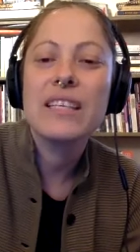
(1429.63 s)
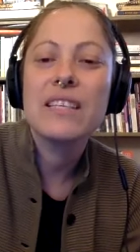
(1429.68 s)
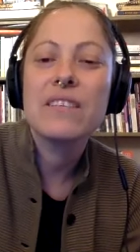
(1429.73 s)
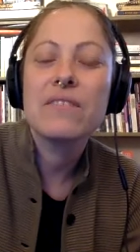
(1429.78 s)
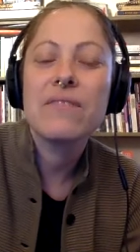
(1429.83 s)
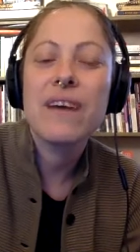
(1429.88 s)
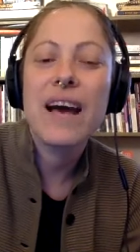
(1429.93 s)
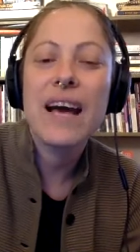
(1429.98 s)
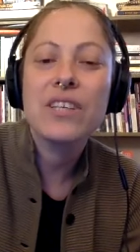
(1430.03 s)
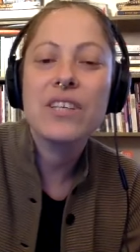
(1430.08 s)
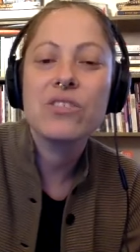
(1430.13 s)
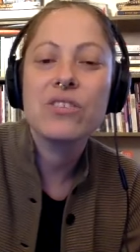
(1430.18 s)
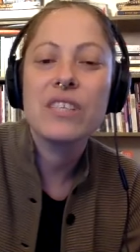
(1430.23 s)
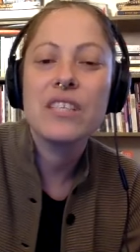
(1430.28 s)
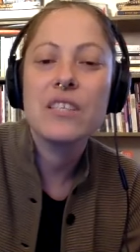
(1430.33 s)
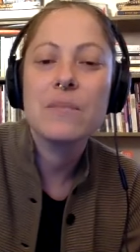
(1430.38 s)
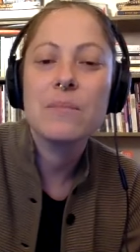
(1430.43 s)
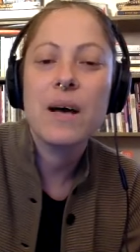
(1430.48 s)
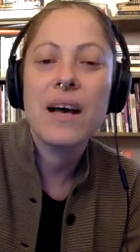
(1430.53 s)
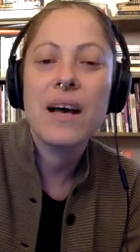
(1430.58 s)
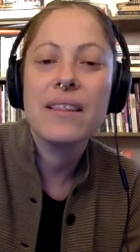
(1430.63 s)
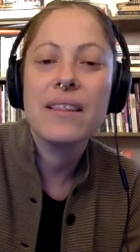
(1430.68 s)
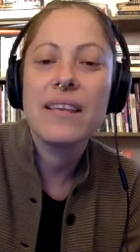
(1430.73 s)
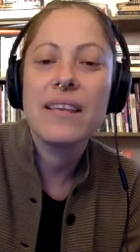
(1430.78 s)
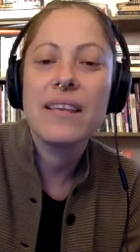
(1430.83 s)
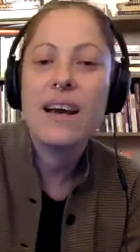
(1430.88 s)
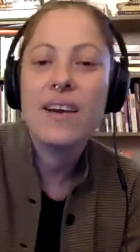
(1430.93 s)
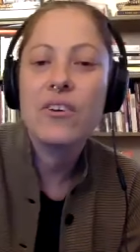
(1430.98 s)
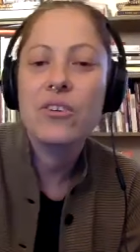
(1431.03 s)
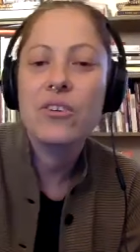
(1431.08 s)
into factories behind
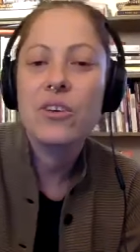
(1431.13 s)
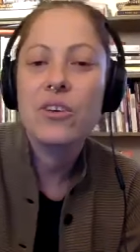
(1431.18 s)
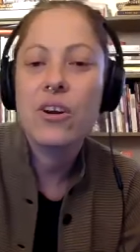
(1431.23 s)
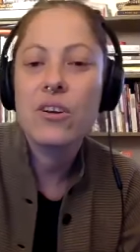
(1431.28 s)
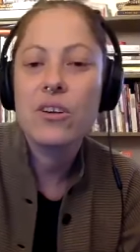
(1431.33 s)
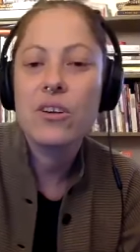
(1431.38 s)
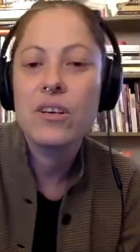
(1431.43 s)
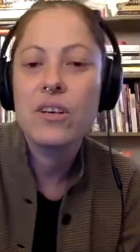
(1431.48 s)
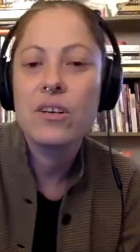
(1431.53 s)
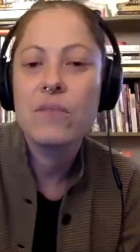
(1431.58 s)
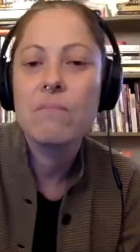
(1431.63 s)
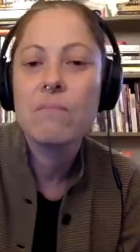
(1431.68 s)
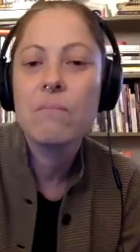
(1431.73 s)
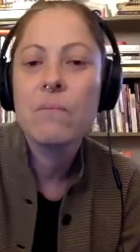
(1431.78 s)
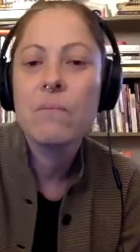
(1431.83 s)
the Iron Curtain,